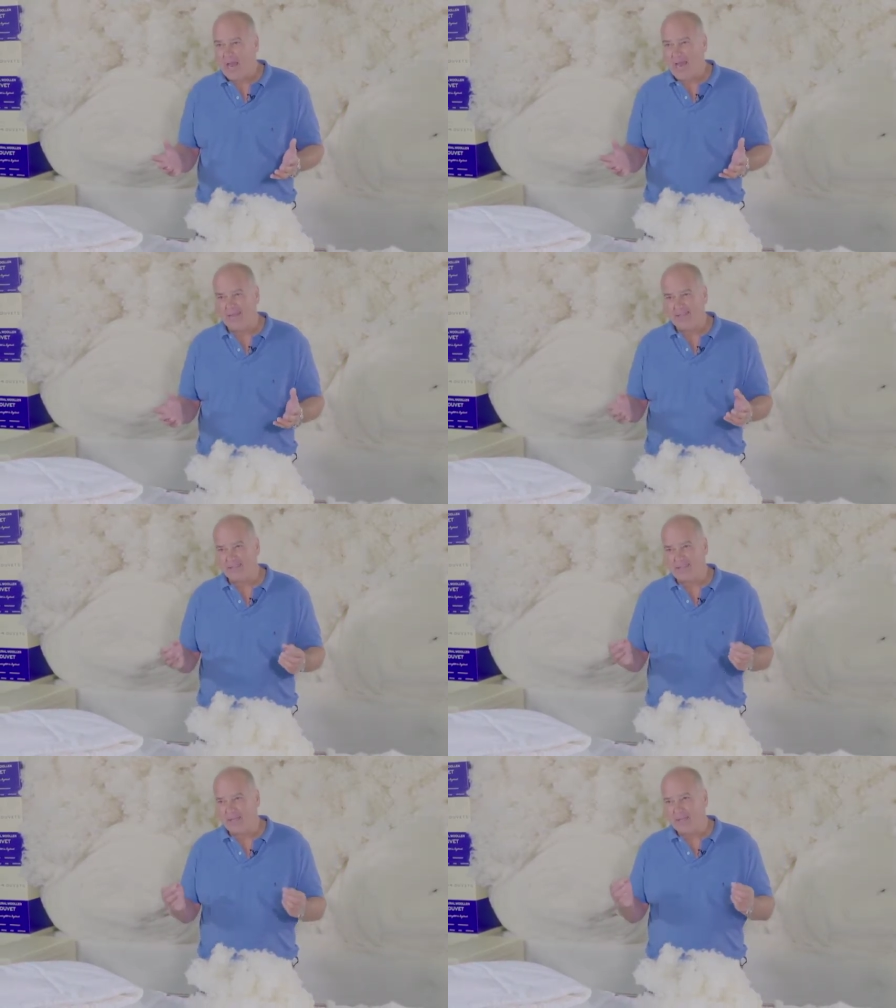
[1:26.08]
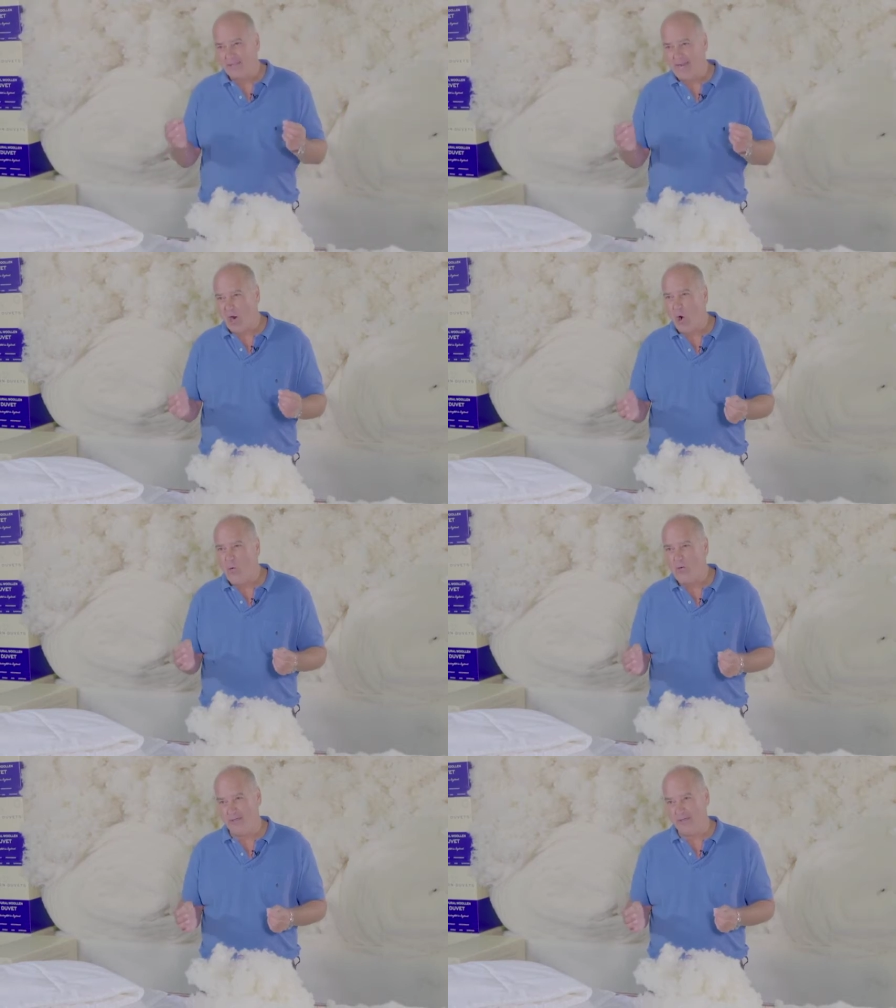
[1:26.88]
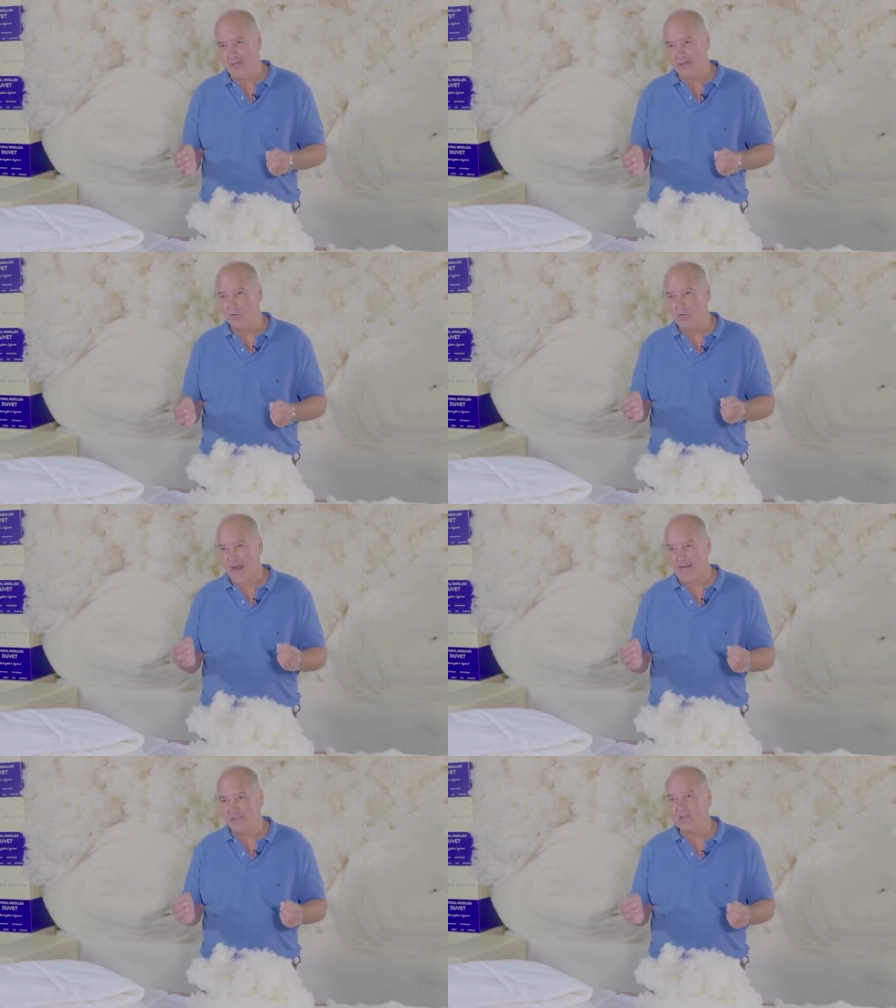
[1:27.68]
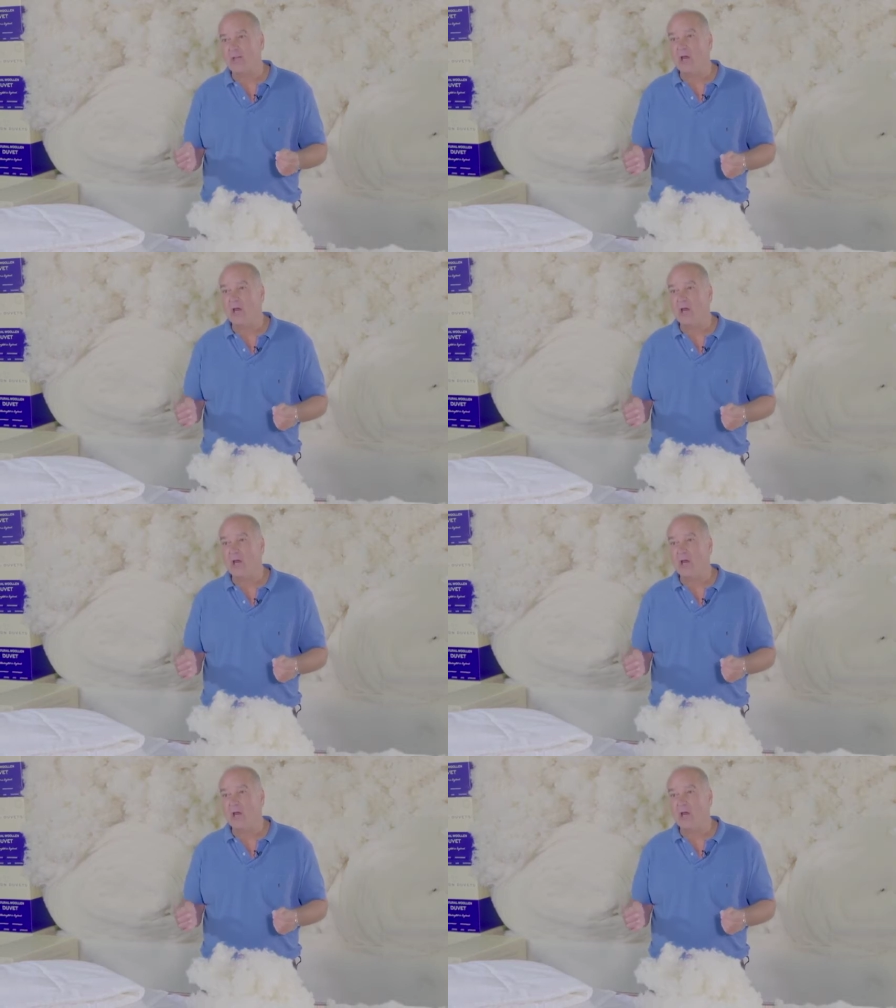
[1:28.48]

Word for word: And they only grant